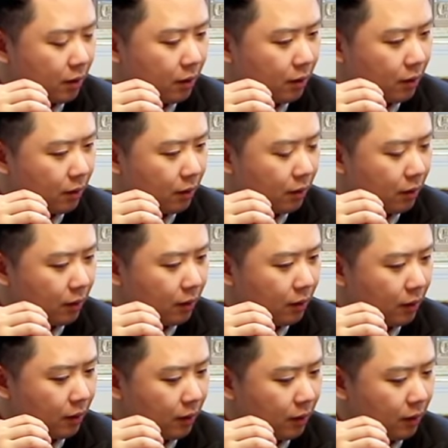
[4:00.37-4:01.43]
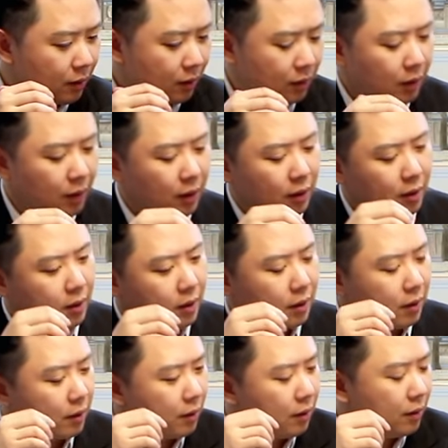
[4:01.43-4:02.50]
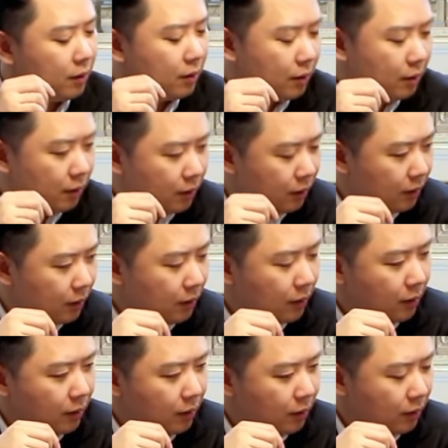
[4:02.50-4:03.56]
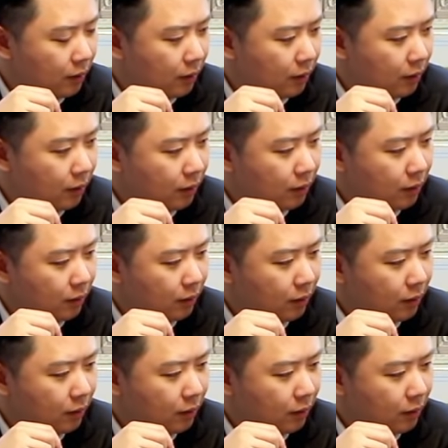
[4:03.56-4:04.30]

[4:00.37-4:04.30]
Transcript: [no speech]